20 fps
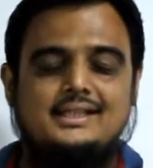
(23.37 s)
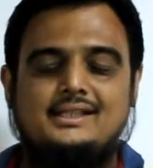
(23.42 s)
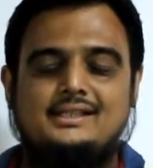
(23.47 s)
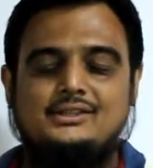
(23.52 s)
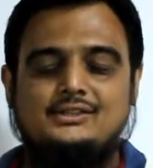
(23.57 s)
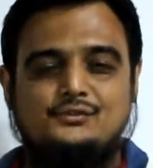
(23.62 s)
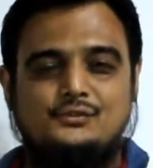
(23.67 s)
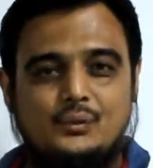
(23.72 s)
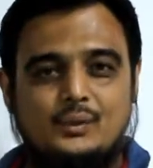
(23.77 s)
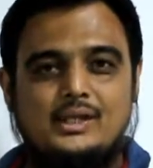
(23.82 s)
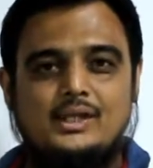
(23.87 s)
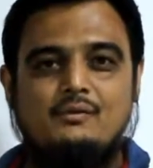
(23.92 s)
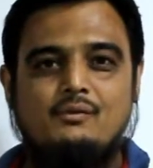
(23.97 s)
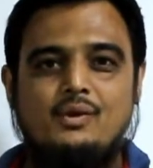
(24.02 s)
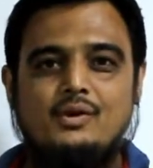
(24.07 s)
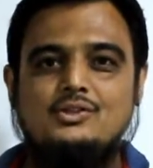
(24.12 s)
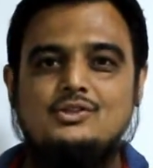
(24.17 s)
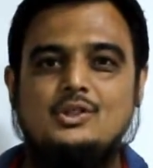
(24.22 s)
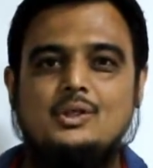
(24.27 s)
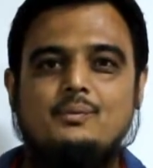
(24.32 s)
This 4-day
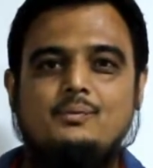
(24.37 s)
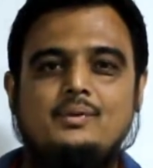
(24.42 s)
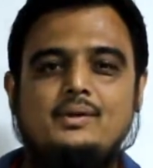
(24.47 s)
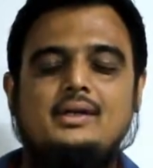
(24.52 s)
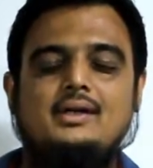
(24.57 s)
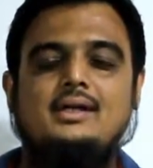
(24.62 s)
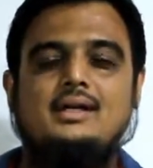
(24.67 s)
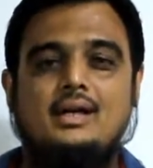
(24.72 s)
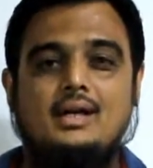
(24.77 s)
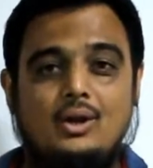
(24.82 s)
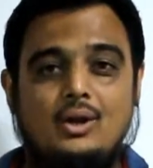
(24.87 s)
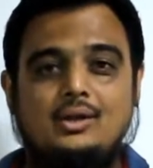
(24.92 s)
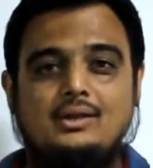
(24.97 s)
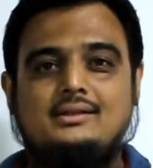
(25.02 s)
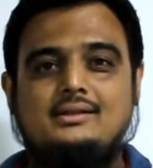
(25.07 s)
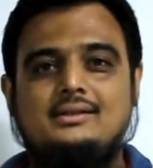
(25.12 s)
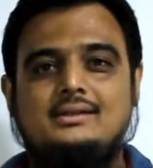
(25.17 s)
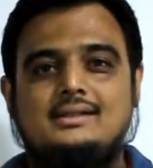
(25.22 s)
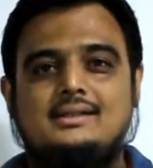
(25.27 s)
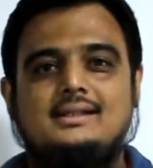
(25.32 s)
workshop, we learned a
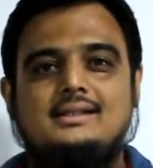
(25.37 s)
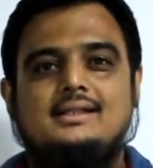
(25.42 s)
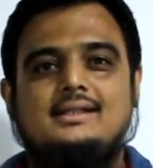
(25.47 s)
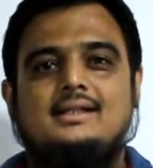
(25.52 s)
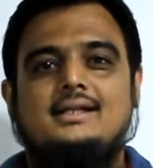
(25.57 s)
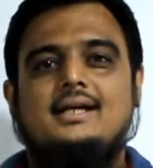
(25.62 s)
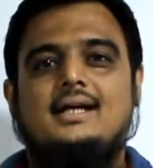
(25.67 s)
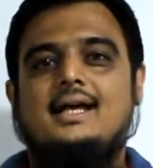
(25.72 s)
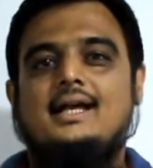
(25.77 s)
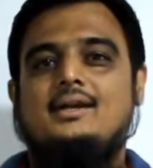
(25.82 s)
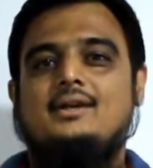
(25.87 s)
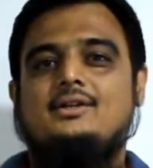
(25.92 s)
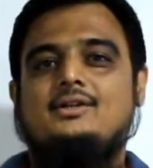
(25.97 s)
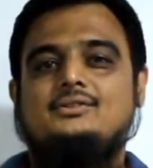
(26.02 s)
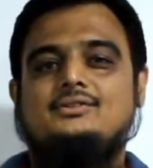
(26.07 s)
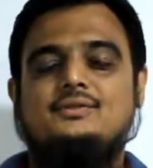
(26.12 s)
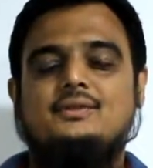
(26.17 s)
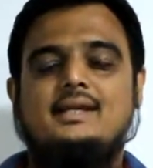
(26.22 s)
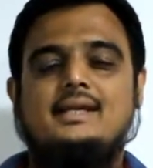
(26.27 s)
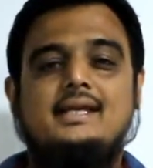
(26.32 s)
lot, and I
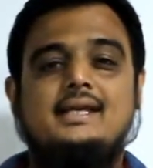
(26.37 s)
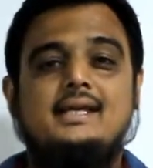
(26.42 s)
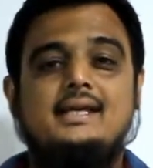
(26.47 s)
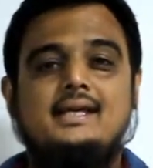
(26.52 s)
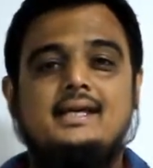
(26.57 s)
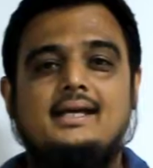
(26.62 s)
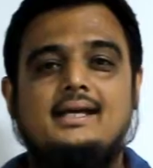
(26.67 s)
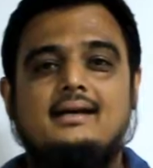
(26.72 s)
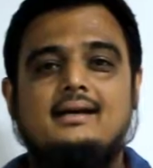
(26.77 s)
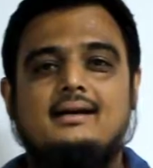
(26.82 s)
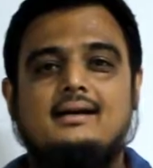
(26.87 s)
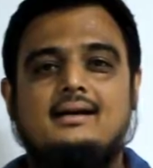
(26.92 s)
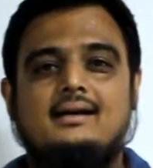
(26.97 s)
was very,